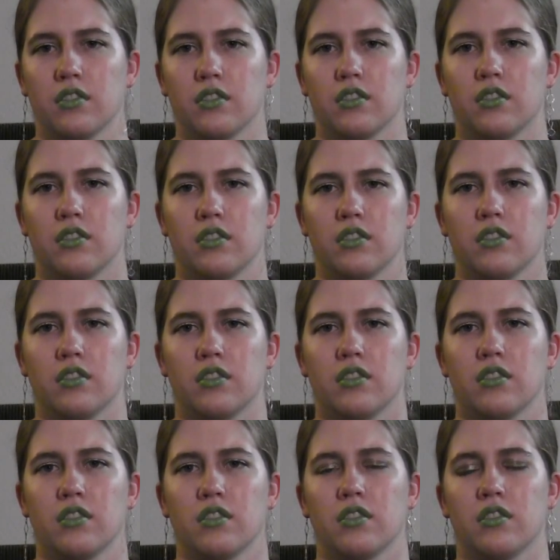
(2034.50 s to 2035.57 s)

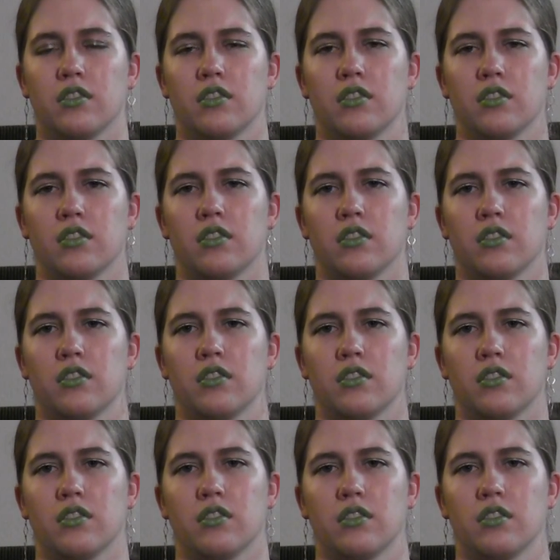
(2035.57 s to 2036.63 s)

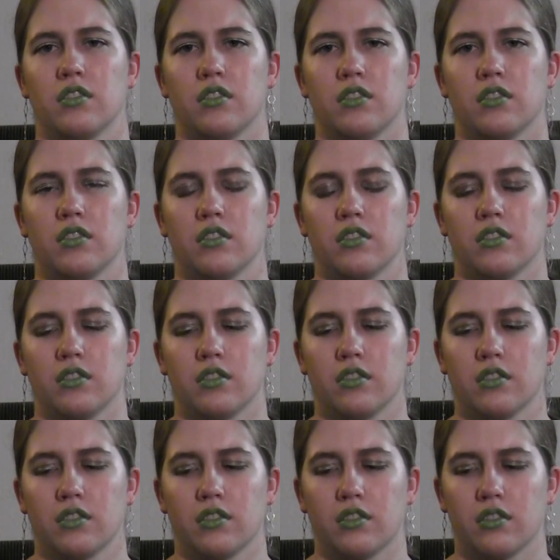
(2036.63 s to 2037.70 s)

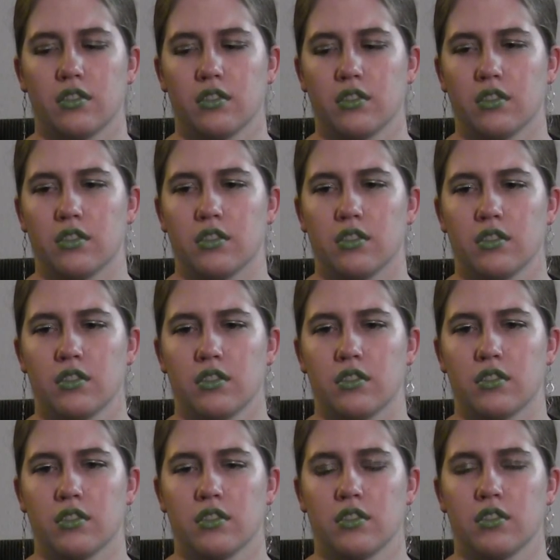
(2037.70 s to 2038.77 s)

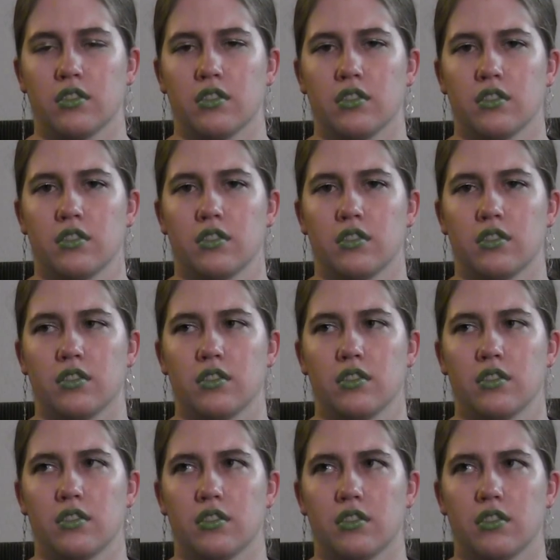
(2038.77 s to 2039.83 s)

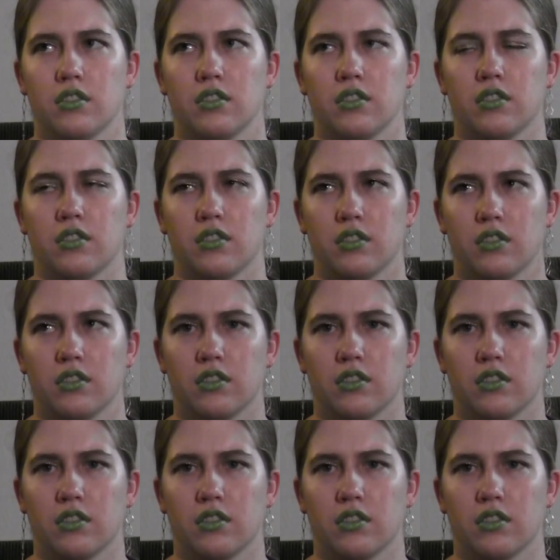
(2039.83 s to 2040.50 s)
No words are spoken by the person on screen.